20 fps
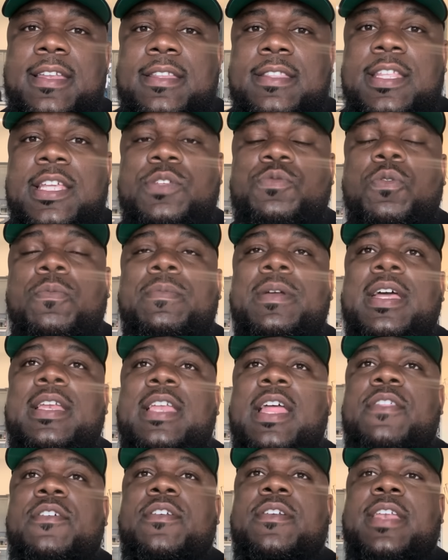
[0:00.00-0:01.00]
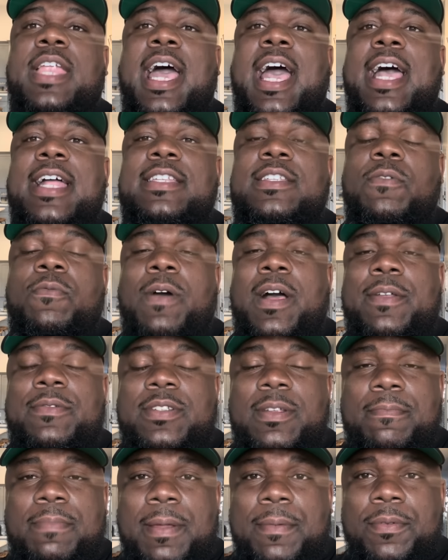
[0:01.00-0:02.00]
This would be another nod to why
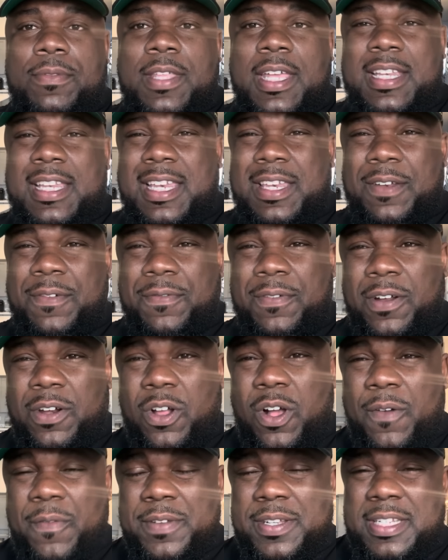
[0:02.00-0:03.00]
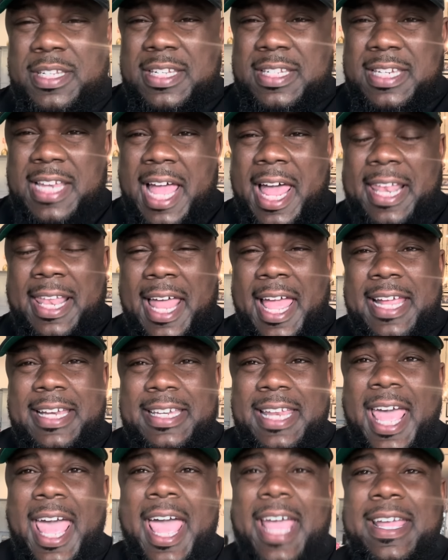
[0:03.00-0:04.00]
some people think that the front office does not like
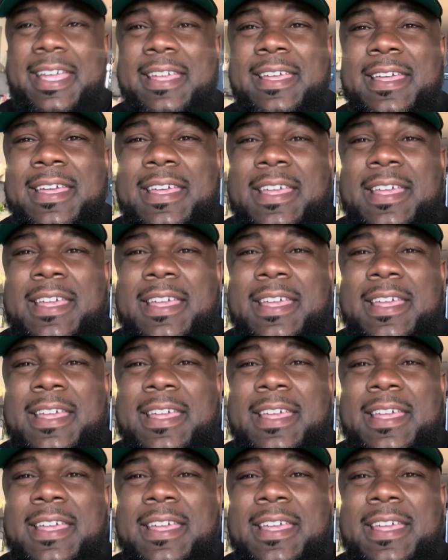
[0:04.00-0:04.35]
Dak.